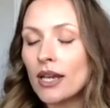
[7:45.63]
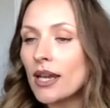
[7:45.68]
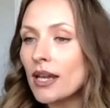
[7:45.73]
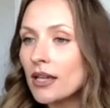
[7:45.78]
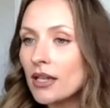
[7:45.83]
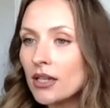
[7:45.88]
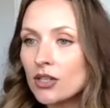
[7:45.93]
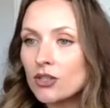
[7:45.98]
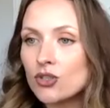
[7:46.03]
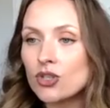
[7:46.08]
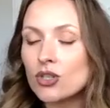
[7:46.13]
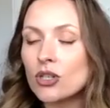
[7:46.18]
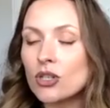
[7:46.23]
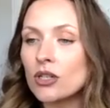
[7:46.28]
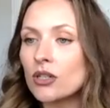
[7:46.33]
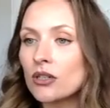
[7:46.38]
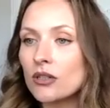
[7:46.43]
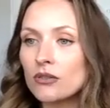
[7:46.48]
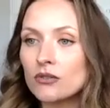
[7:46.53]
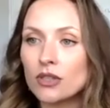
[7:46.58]
any
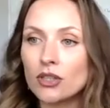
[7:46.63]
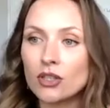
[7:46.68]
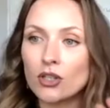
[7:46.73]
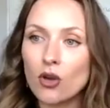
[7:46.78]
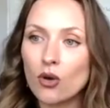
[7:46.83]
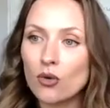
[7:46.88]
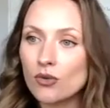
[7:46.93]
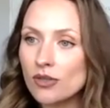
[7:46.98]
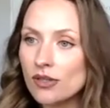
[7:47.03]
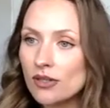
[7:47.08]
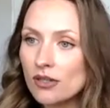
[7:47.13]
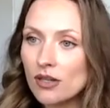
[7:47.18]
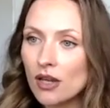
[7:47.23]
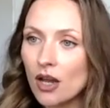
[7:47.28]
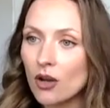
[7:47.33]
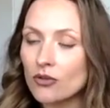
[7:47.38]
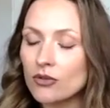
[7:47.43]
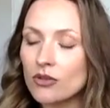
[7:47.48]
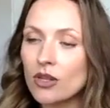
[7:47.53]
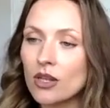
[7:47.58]
engineer that goes
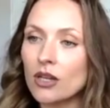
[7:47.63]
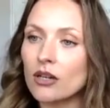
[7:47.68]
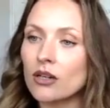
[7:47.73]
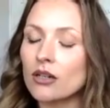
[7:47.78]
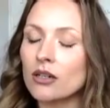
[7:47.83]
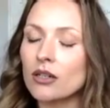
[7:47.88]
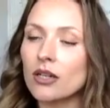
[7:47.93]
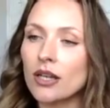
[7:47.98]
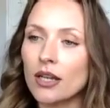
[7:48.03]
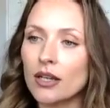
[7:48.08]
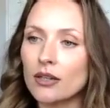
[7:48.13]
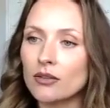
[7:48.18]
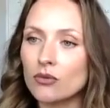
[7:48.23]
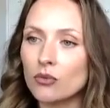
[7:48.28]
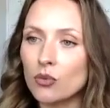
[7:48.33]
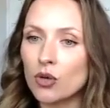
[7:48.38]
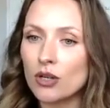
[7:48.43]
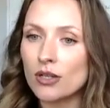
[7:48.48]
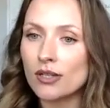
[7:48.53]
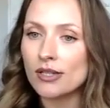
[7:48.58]
out there and
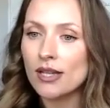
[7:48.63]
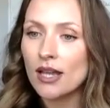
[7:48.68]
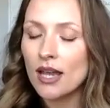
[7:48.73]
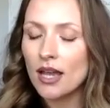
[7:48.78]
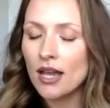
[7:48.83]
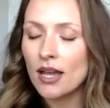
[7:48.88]
works.